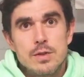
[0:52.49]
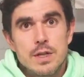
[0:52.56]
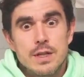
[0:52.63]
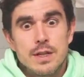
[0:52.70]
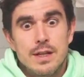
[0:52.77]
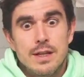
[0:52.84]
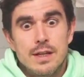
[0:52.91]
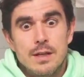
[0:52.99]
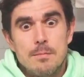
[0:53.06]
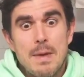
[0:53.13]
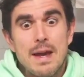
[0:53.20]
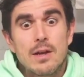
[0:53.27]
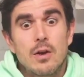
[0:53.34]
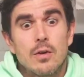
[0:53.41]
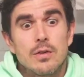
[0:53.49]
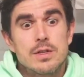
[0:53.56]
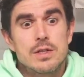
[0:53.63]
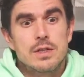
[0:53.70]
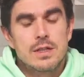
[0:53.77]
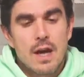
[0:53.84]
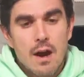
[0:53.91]
and the
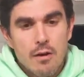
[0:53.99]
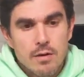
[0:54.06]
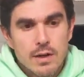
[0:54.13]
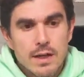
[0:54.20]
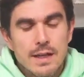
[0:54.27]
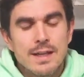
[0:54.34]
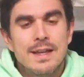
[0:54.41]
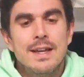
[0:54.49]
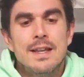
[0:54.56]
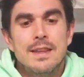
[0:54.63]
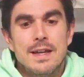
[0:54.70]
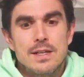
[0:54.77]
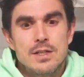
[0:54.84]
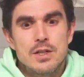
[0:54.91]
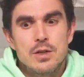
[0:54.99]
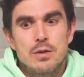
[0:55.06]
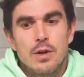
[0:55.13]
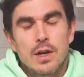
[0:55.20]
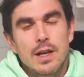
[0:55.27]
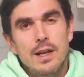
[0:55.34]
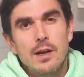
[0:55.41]
Metcons. Currently, they do
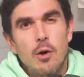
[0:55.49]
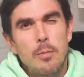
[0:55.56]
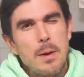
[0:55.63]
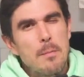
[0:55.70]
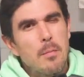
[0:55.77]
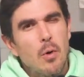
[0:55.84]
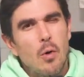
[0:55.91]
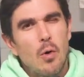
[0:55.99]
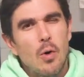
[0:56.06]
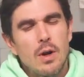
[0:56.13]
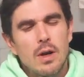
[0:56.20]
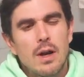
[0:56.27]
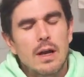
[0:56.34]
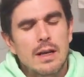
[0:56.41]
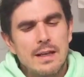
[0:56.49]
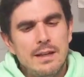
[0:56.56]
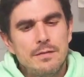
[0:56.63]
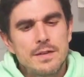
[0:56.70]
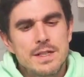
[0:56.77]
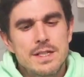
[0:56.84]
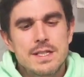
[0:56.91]
look a little bit more like
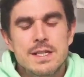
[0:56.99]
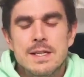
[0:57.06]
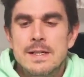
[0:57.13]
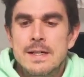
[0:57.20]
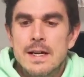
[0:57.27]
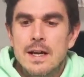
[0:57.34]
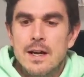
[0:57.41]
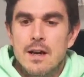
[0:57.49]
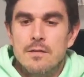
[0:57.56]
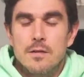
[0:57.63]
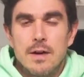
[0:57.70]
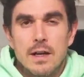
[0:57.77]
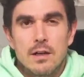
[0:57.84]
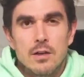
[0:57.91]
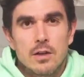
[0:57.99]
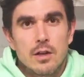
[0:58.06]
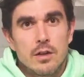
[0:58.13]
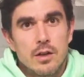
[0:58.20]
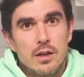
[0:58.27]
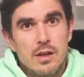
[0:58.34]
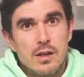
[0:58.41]
lifters. If you've had a look
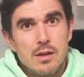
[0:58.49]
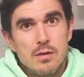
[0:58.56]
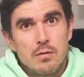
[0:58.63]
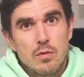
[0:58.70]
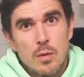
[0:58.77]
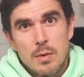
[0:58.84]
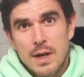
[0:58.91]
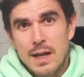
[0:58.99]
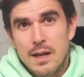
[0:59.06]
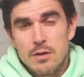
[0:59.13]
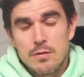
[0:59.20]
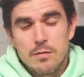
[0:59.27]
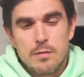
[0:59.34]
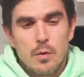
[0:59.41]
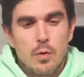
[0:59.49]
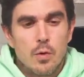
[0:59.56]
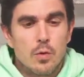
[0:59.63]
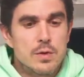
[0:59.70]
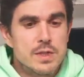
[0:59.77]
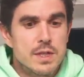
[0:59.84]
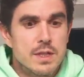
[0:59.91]
at the Romoleo
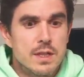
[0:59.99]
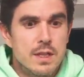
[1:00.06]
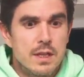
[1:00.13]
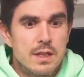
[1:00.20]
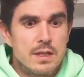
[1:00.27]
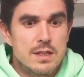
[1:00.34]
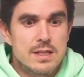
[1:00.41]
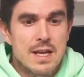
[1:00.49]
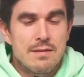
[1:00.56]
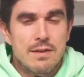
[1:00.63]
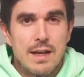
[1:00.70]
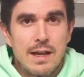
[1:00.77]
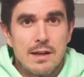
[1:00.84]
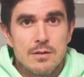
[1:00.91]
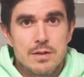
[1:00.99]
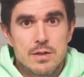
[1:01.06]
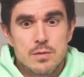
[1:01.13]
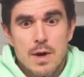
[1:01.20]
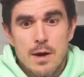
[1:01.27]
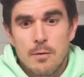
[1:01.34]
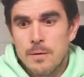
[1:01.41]
4s and the Savaleos as
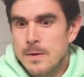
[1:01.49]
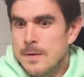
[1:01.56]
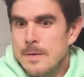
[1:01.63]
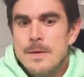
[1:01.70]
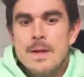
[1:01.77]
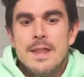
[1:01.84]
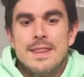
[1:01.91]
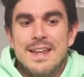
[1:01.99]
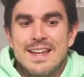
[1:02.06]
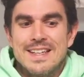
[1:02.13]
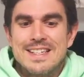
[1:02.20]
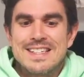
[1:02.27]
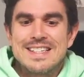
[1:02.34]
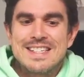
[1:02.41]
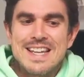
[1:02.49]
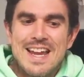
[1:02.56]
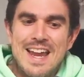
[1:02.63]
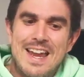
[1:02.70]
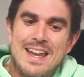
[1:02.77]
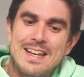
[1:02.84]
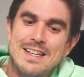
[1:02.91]
well, they
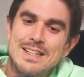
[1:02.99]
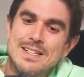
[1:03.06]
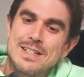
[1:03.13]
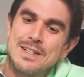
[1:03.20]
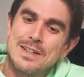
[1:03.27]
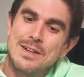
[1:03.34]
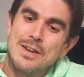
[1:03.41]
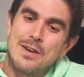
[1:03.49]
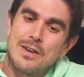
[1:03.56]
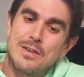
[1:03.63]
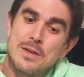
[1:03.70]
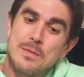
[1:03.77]
tend to look to